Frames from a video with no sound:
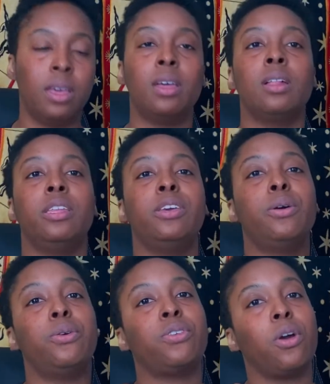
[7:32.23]

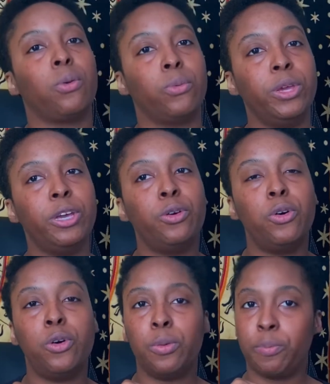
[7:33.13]
Leos are
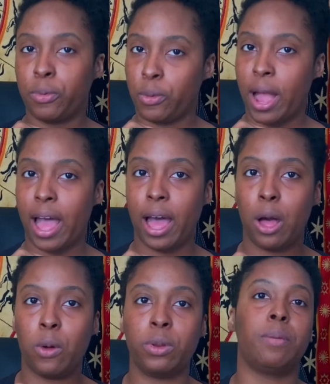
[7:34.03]
regal,
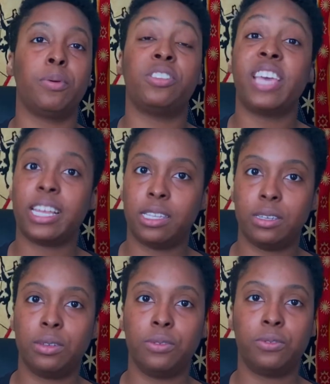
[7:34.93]
proud,
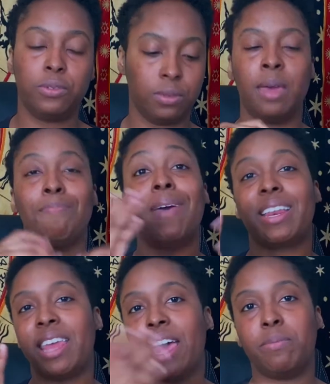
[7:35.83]
protective,
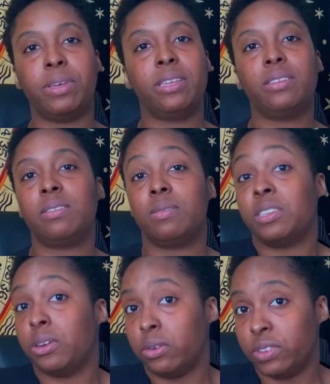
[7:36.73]
magnanimous,
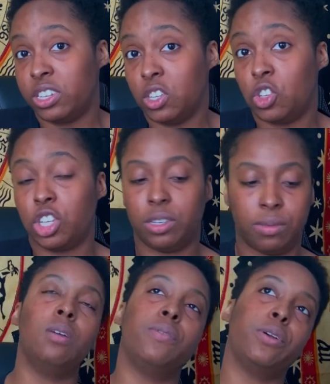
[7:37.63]
center of attention.
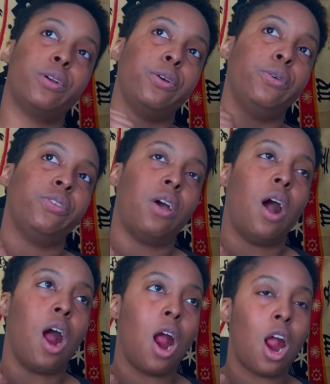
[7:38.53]
Virgos
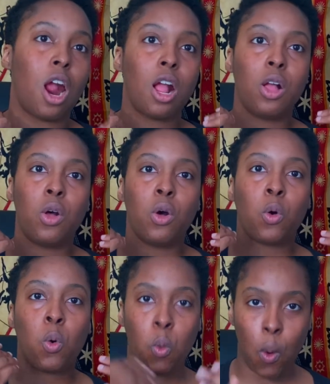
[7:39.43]
are
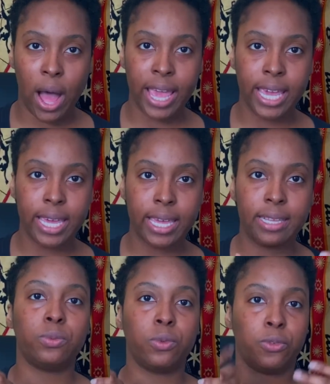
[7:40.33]
quiet,
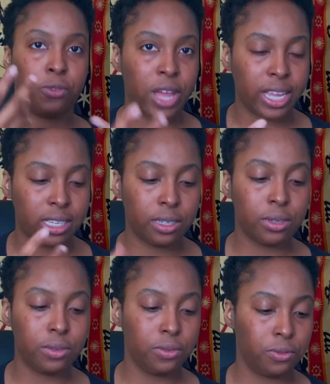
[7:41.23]

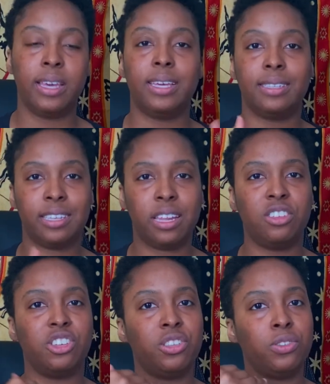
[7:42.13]
reflective,
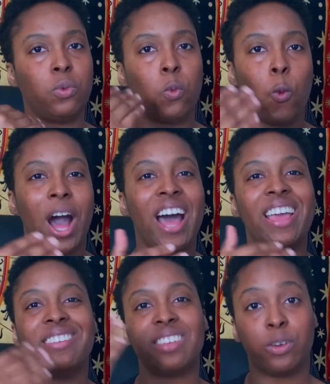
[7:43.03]
intelligent,
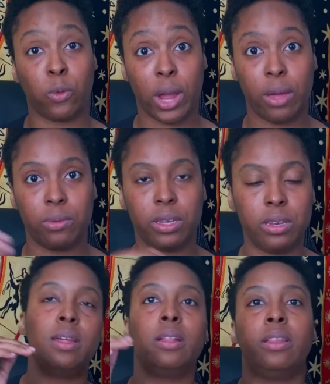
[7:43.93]
wise, and grounded.
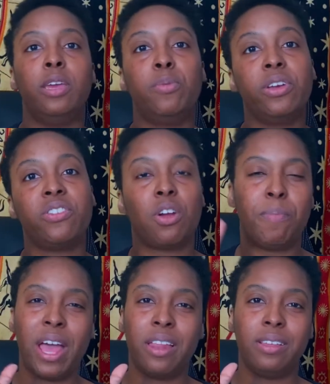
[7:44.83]
Libras are
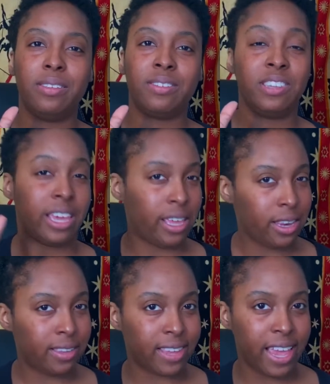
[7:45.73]
balanced, yet
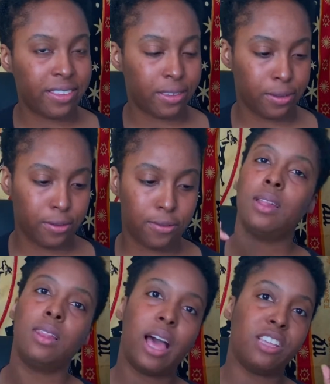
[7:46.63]
indecisive,
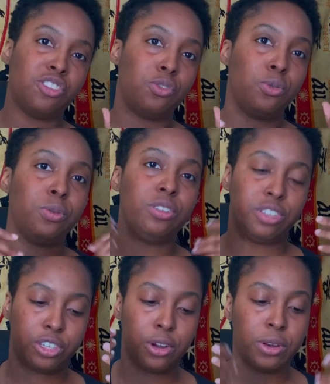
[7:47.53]
logical,
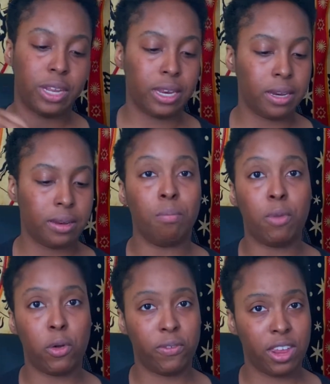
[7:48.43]
discerning,
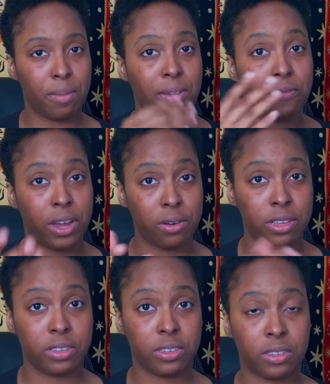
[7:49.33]
motivated by
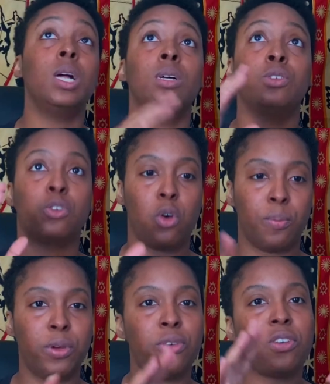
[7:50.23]
fairness.
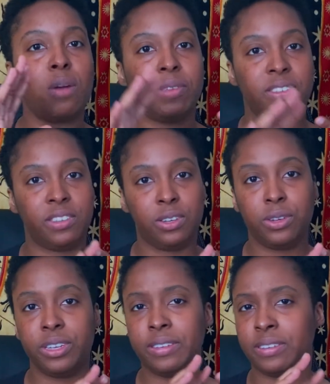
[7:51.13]
Scorpios are
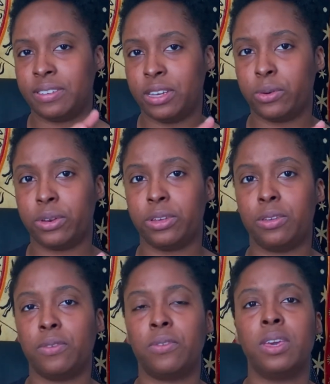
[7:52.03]
mysterious,
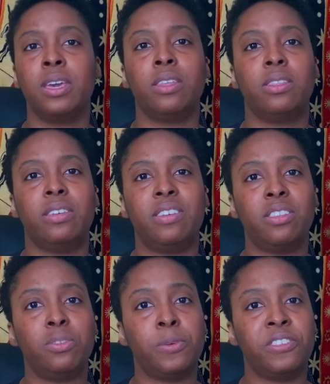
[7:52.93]
secretive. They tend
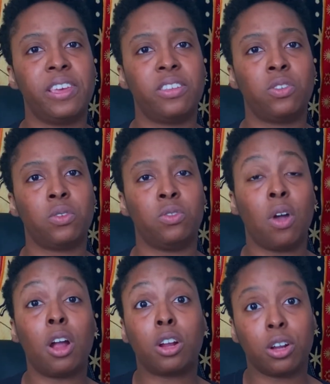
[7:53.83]
to possess
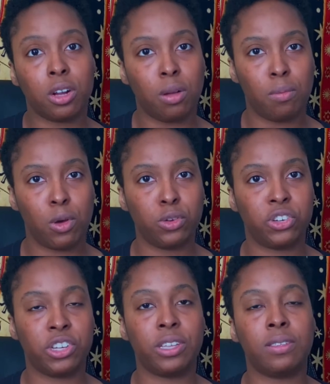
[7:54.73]
darker
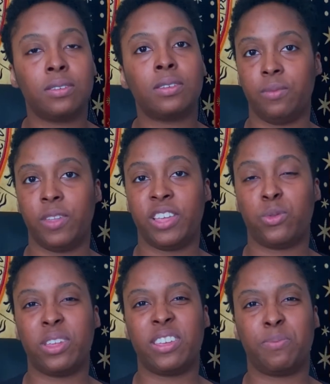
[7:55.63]
emotions, as
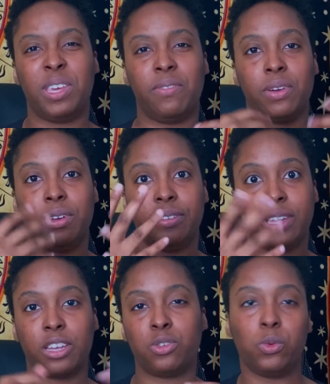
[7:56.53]
well as being very
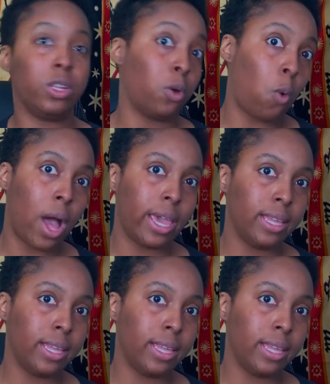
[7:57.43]
sexual and quiet.